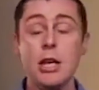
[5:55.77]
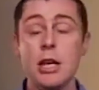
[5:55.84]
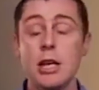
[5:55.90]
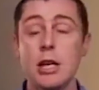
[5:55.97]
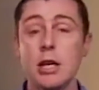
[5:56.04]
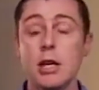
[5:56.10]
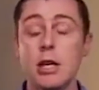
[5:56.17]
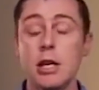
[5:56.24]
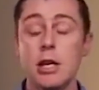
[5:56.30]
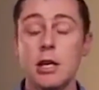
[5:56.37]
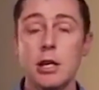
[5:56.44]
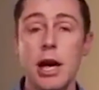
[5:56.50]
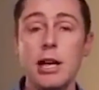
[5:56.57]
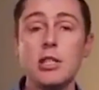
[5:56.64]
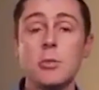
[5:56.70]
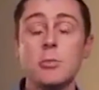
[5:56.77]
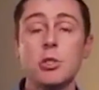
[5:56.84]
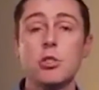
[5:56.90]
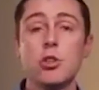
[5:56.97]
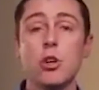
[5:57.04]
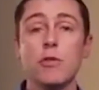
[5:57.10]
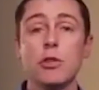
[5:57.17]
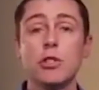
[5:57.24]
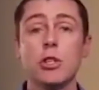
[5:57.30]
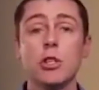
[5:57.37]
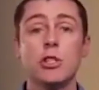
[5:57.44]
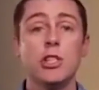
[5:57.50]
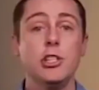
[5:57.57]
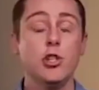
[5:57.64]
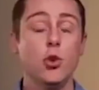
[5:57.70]
a customer service
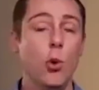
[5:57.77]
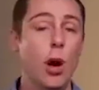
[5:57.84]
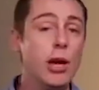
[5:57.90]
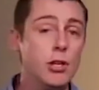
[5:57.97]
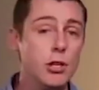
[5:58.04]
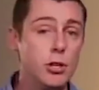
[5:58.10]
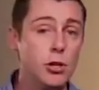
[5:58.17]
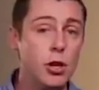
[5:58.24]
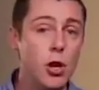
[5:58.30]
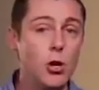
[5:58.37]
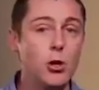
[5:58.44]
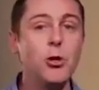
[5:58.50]
situation,